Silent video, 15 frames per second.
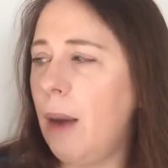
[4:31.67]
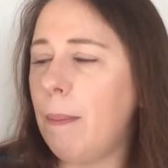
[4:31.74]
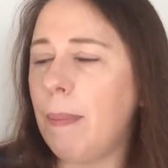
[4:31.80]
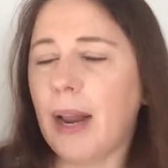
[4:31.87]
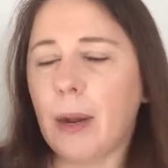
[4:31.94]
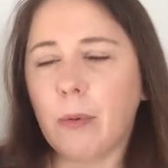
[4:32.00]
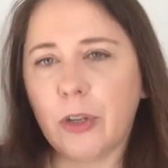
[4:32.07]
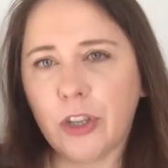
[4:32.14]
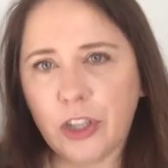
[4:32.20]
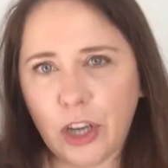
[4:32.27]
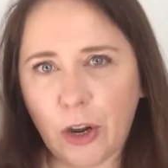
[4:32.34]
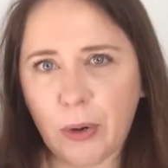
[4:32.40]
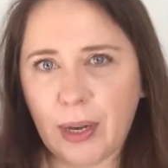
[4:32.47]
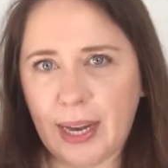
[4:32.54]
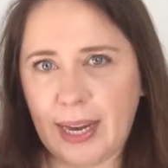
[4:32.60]
but I was
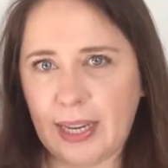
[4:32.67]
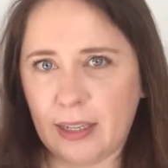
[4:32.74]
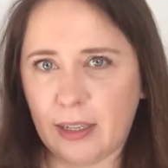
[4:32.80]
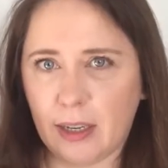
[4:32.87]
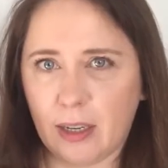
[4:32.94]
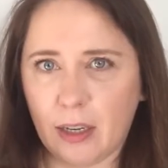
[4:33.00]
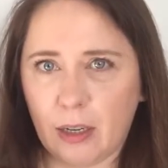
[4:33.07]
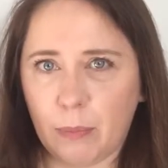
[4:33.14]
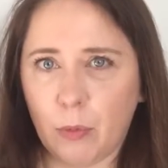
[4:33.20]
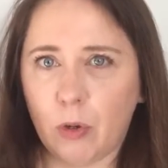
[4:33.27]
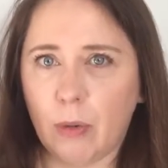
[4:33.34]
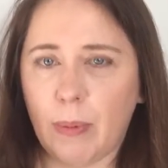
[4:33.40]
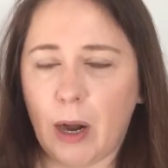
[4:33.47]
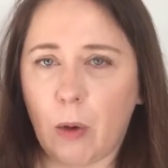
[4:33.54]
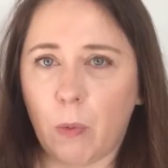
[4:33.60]
so keen to learn
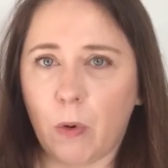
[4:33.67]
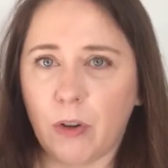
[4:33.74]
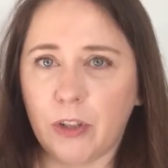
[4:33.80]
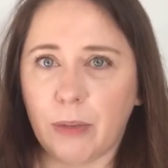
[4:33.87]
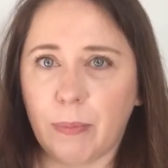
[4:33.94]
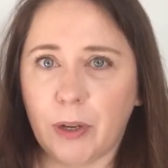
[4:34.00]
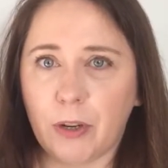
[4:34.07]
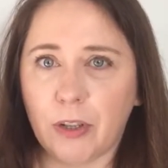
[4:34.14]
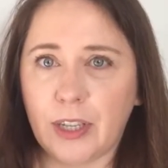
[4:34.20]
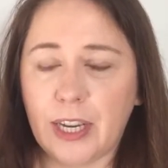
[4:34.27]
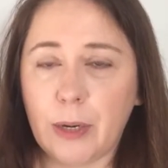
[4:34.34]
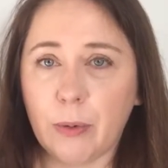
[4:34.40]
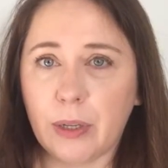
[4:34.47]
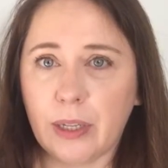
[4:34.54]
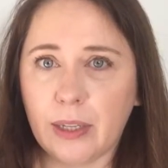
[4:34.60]
more about Walter because
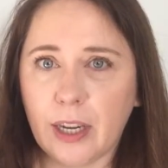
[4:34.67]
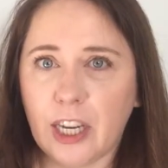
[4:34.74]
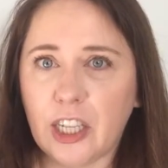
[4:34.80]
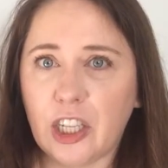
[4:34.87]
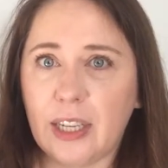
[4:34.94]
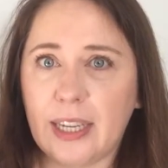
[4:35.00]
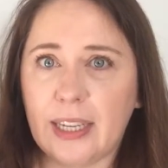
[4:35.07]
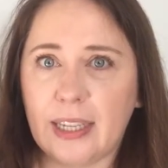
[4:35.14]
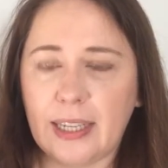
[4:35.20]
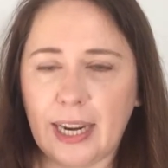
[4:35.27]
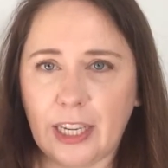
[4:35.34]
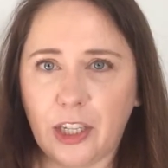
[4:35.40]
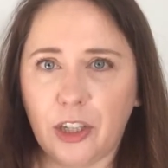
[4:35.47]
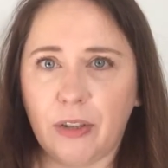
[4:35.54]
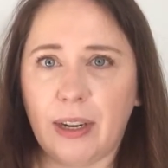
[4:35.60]
he was such an
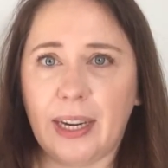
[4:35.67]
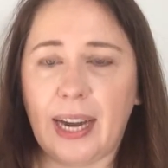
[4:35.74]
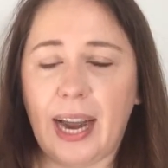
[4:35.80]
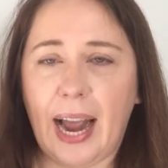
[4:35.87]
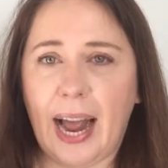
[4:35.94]
eccentric